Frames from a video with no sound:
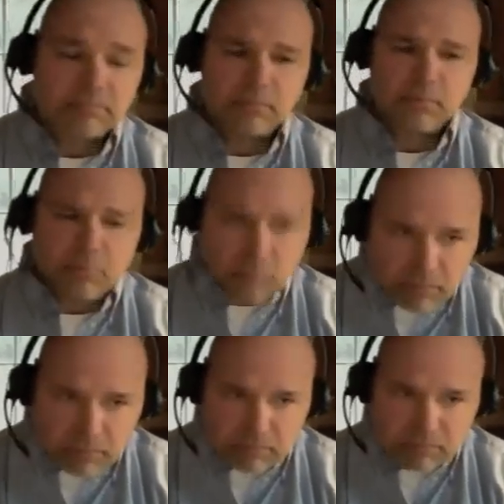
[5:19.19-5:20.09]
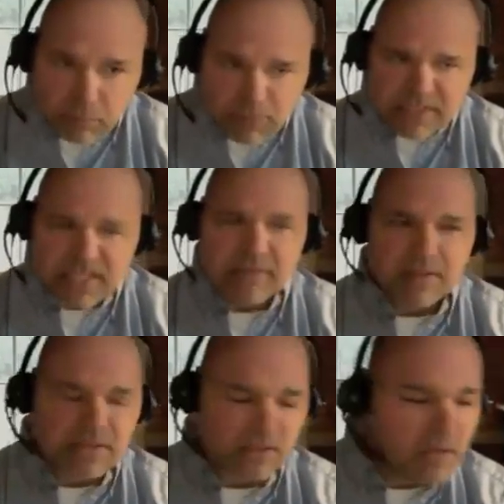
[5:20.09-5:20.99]
well, what, what's the
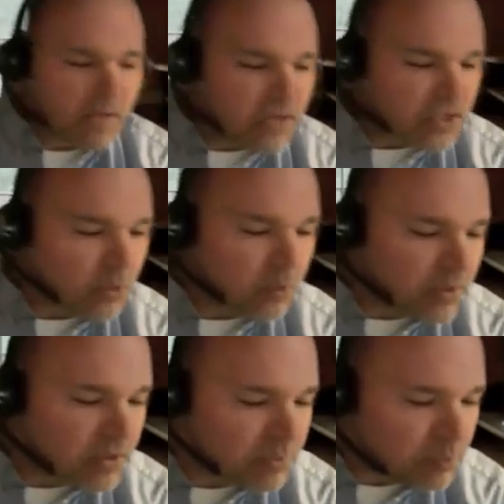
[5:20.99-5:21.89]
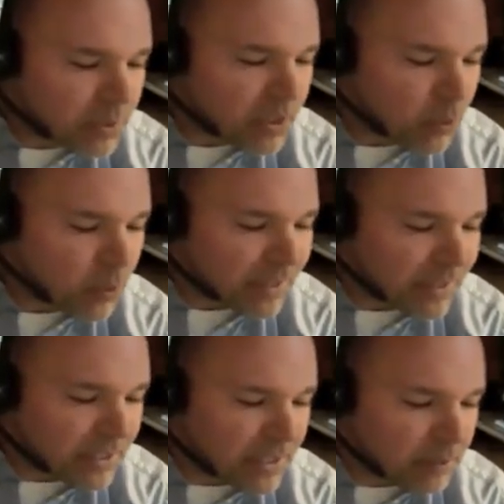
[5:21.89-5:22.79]
evidence here? So pretty
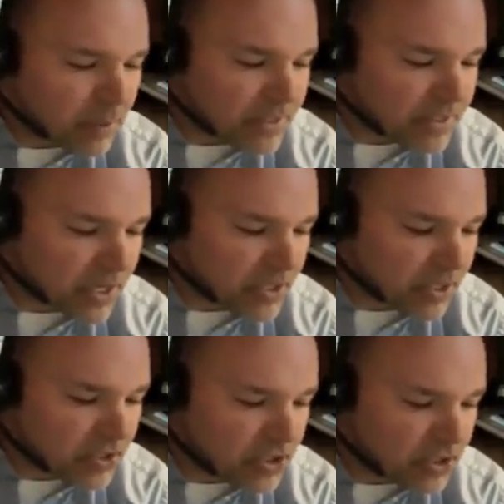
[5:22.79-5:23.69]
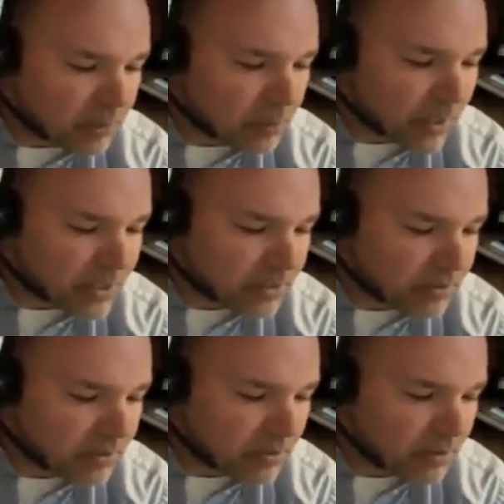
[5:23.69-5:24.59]
quickly into the presentation, I'll just jump right
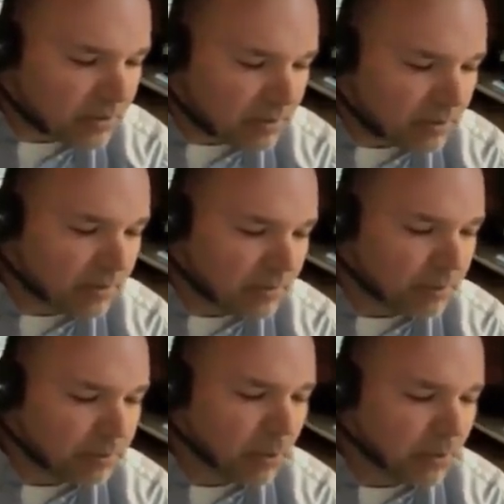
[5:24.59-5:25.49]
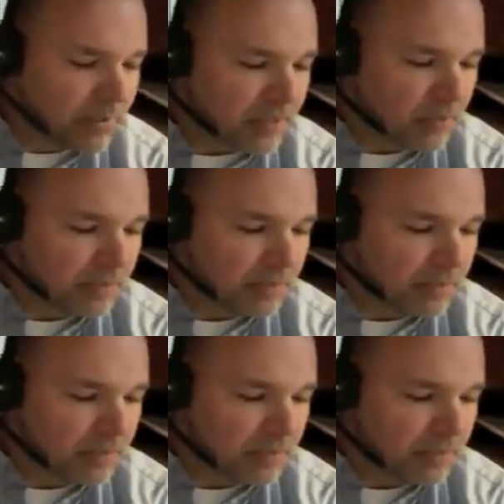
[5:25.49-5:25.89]
to the, the, the part that